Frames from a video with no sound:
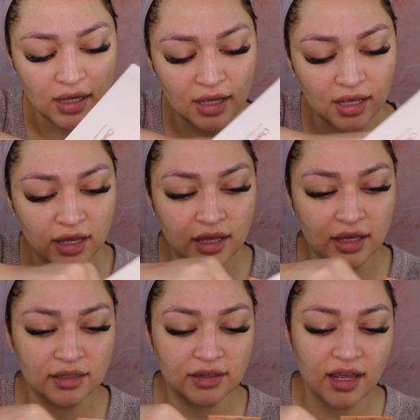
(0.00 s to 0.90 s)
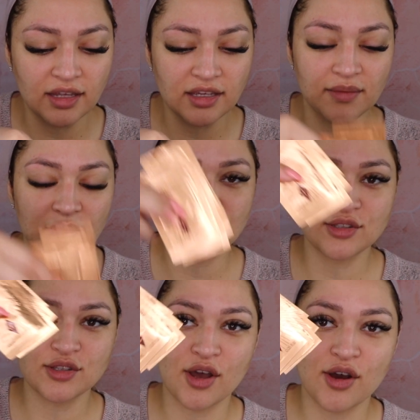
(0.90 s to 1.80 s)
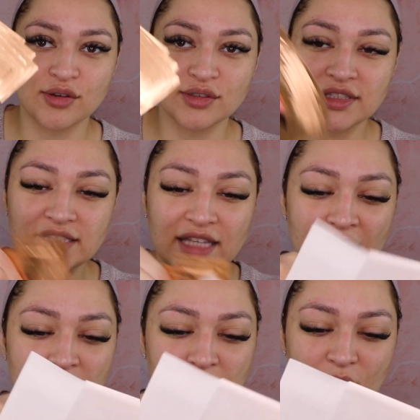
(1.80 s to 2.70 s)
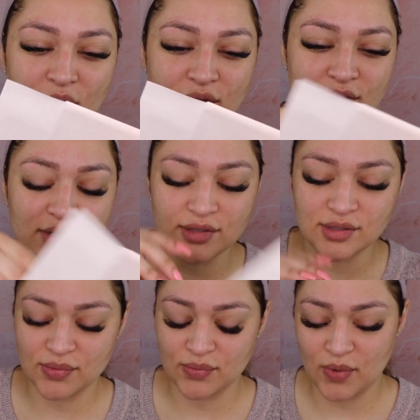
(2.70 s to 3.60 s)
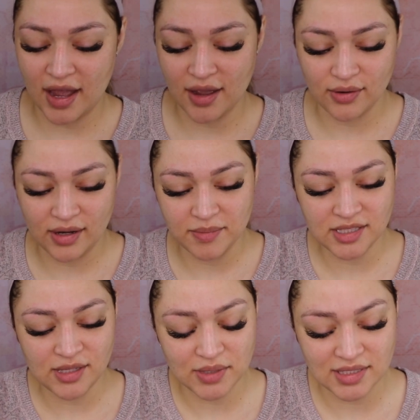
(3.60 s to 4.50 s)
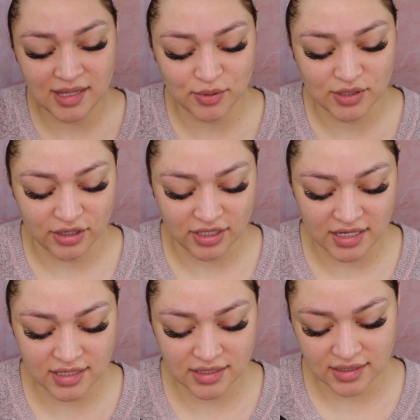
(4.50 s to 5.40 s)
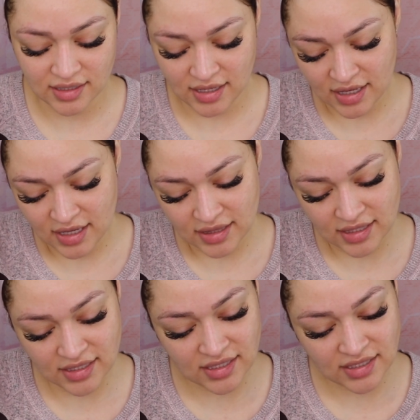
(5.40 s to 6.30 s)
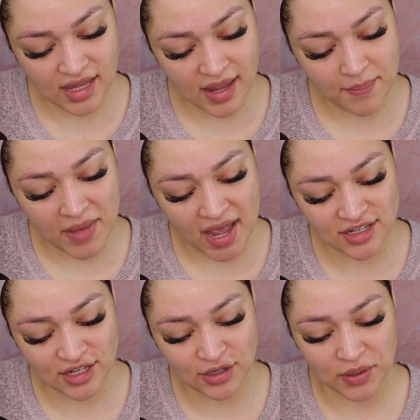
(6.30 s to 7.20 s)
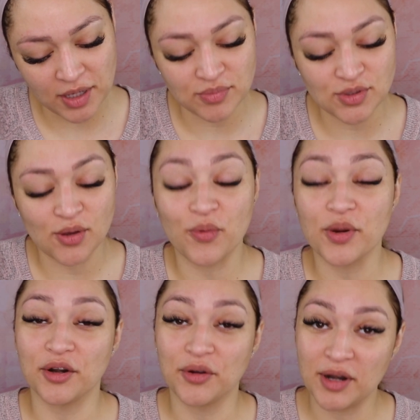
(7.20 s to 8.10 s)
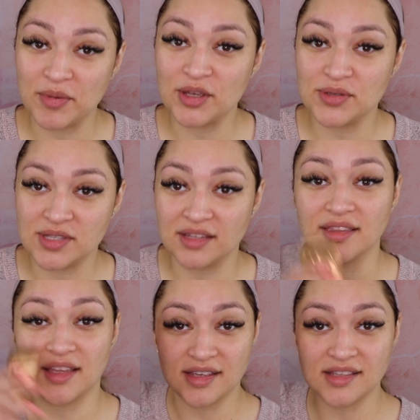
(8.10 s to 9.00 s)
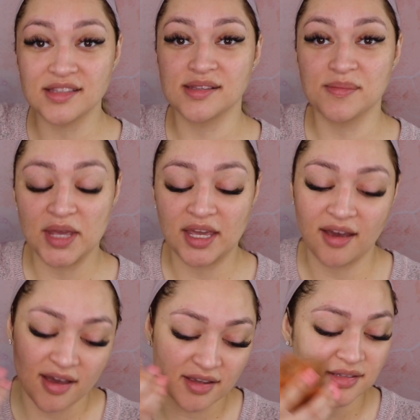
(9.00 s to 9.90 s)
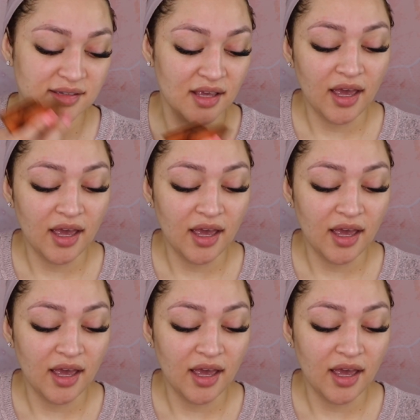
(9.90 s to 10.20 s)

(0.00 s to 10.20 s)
and they give me some samples. Wow, let me see what samples are this. This is the magic cream, so we're gonna be using this because